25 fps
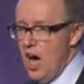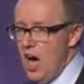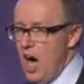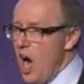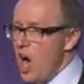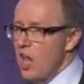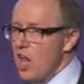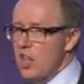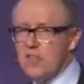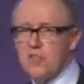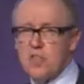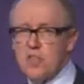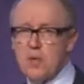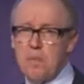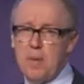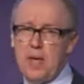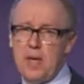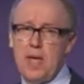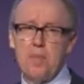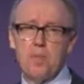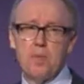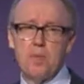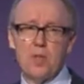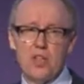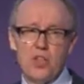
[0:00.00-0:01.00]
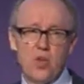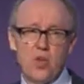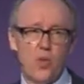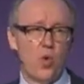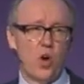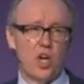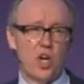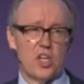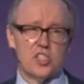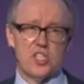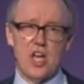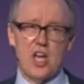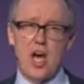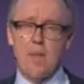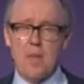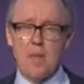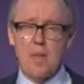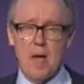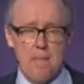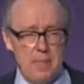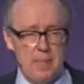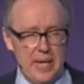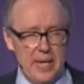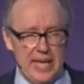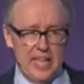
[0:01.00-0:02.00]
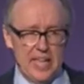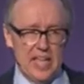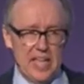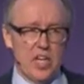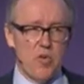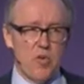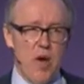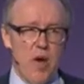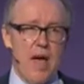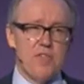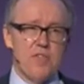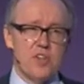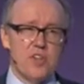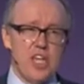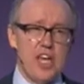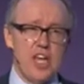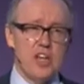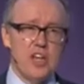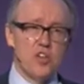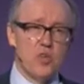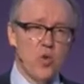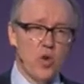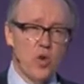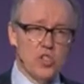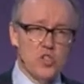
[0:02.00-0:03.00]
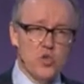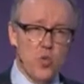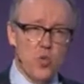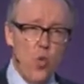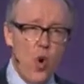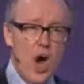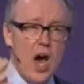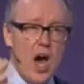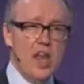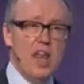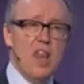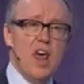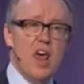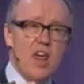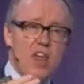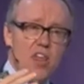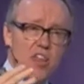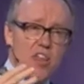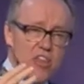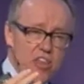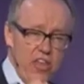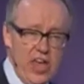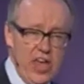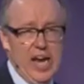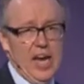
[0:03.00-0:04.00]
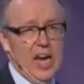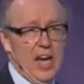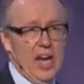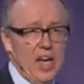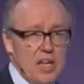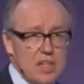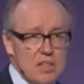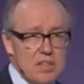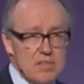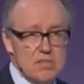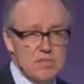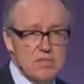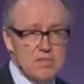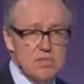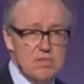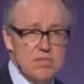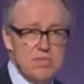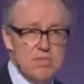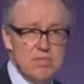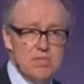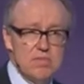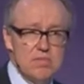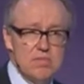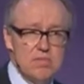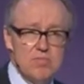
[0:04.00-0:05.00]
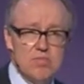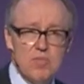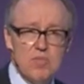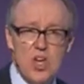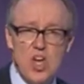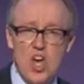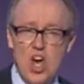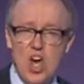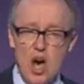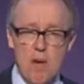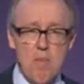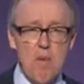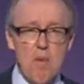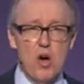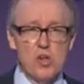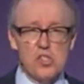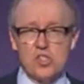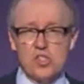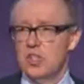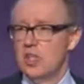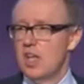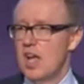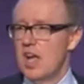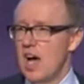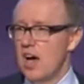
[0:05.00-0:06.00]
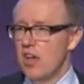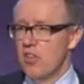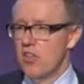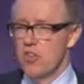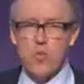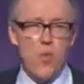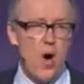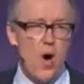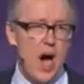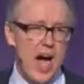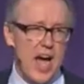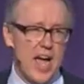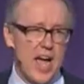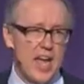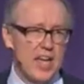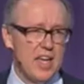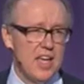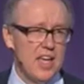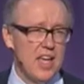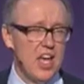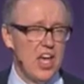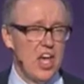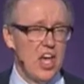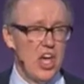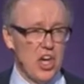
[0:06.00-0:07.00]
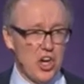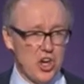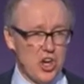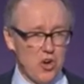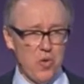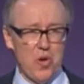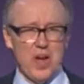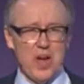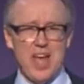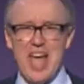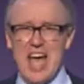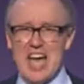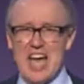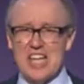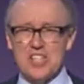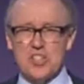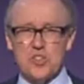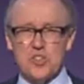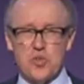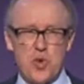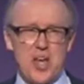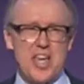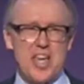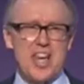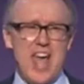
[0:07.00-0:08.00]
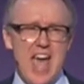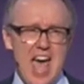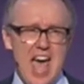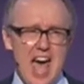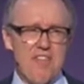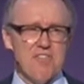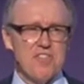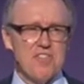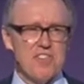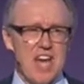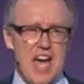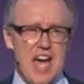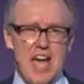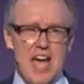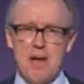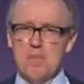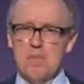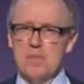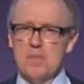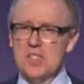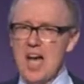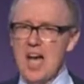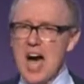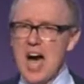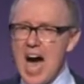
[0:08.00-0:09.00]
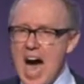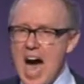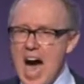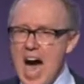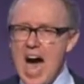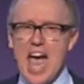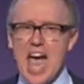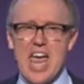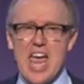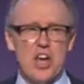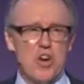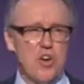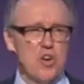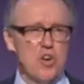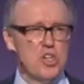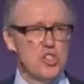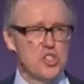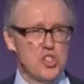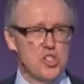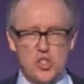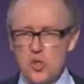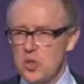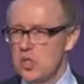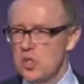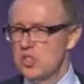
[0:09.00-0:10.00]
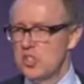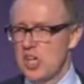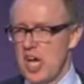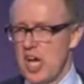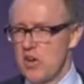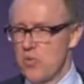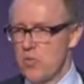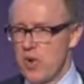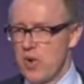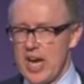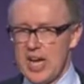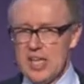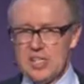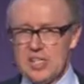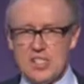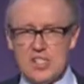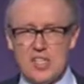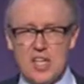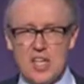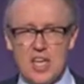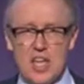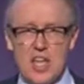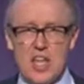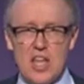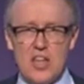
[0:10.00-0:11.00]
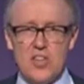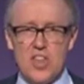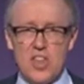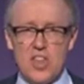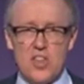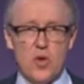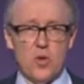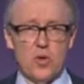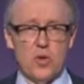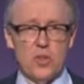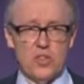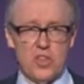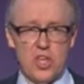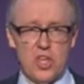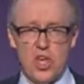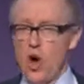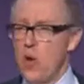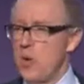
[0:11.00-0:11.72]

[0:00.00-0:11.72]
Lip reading: All of the people in the workshop immediately gravitated towards one thing: emotional health. Why? Korea has 3.5 times higher suicide rates than the